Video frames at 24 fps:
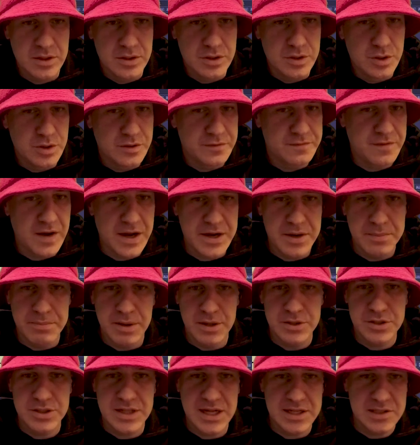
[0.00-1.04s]
You could find a
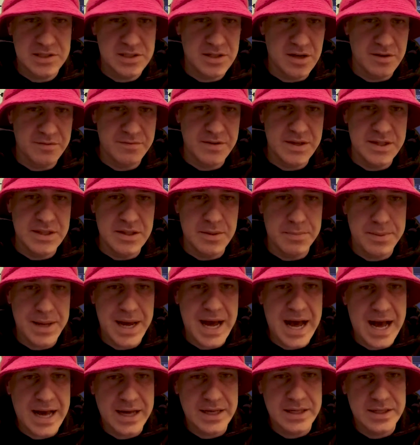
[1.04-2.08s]
bunch of that stuff in the
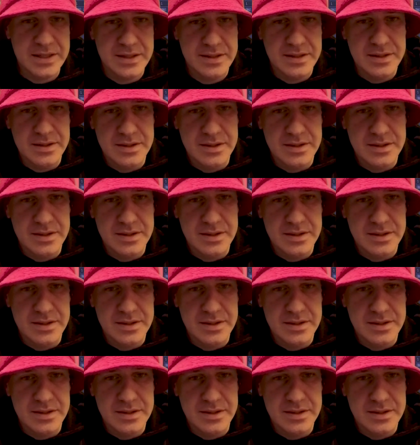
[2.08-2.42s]
pack.